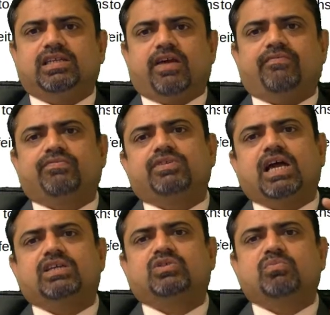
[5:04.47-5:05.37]

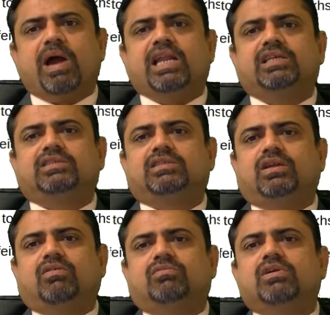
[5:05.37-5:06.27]
has to manage
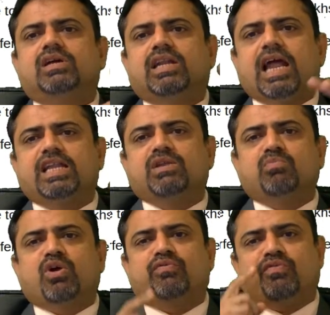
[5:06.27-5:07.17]

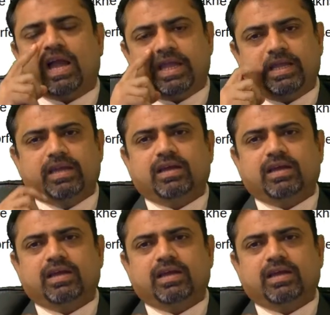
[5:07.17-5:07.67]
19.5